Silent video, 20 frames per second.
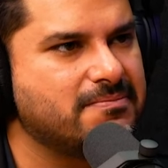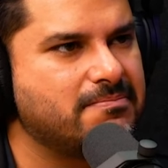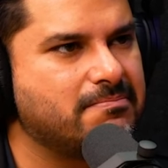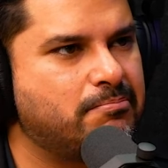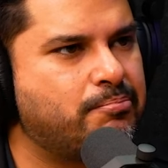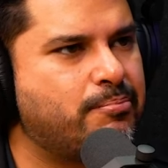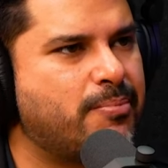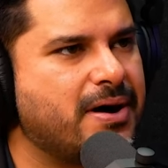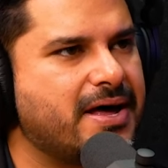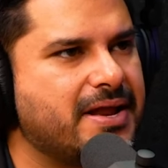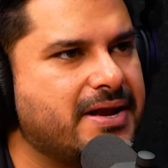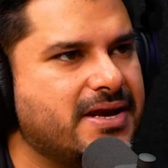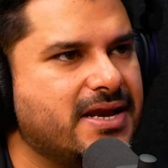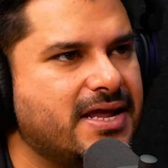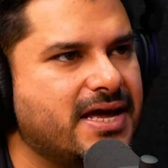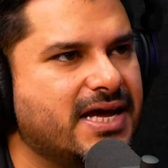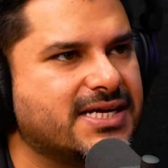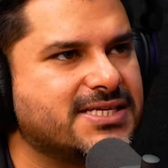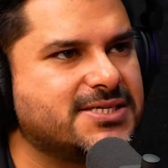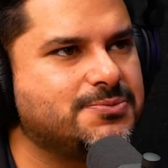But
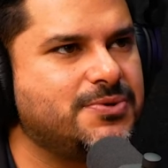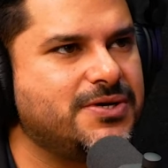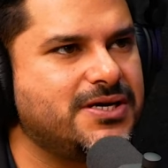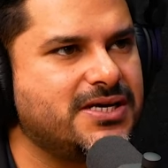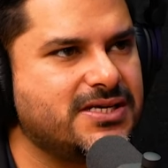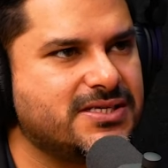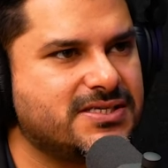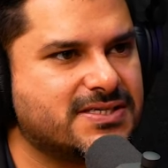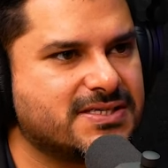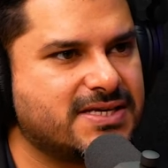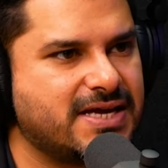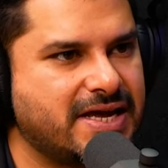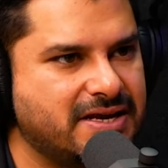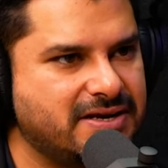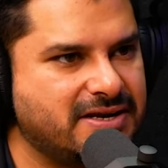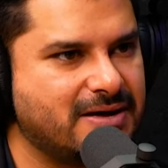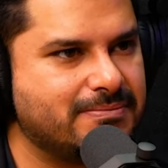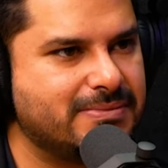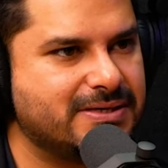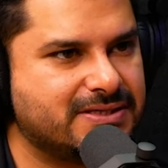as we
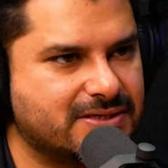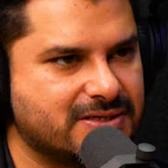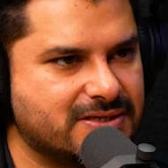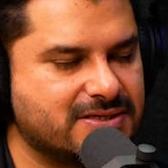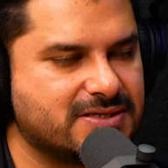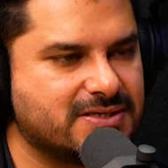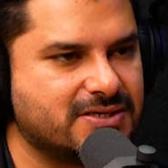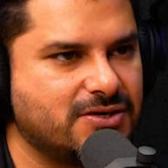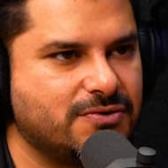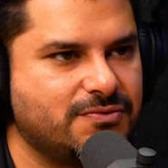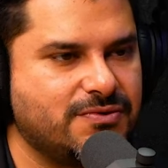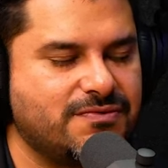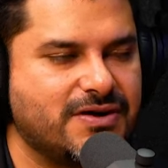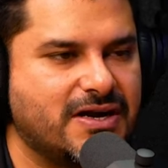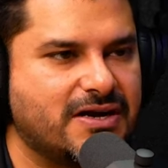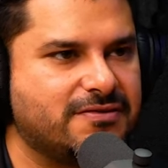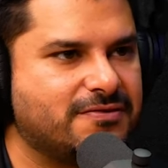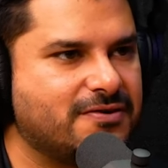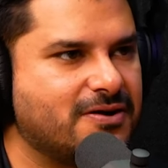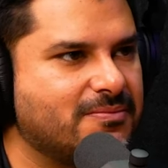scaled our business, you know, we
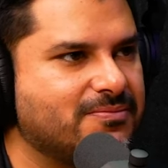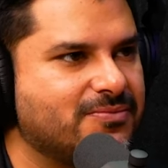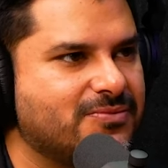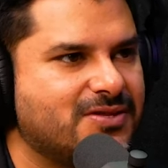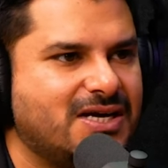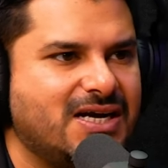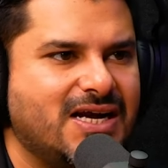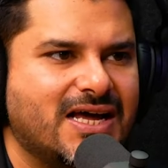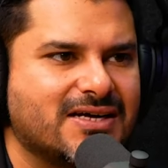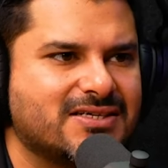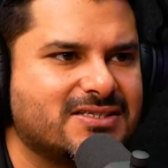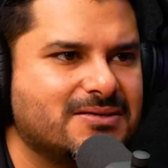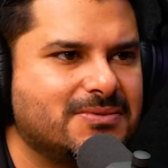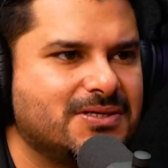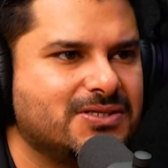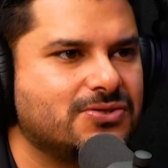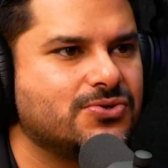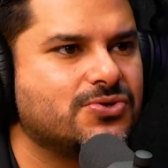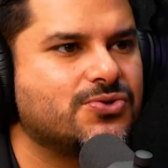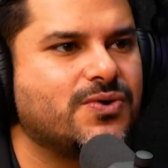went from 3 lakhs a
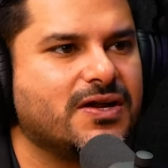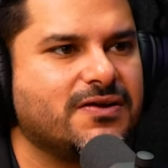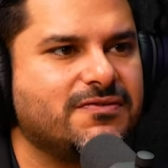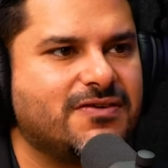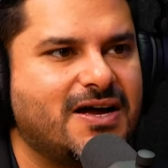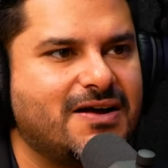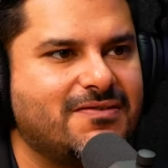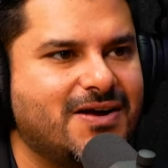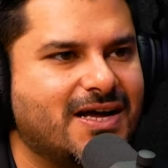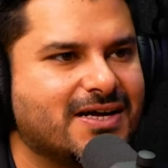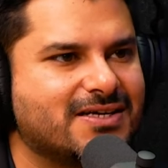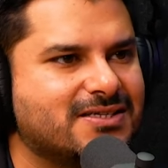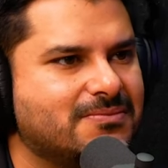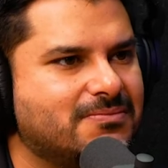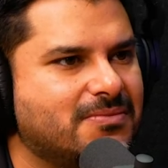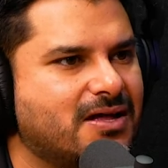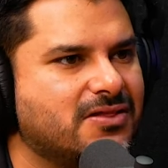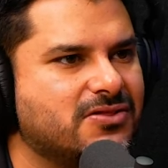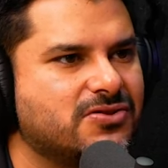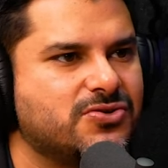month to 25 lakhs a
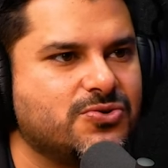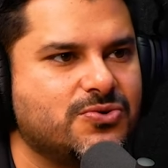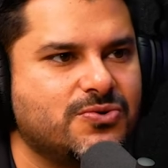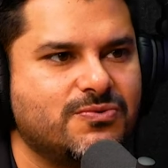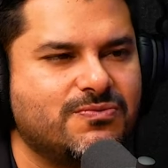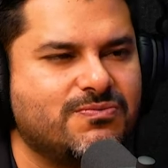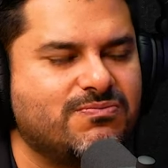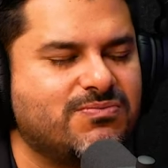month to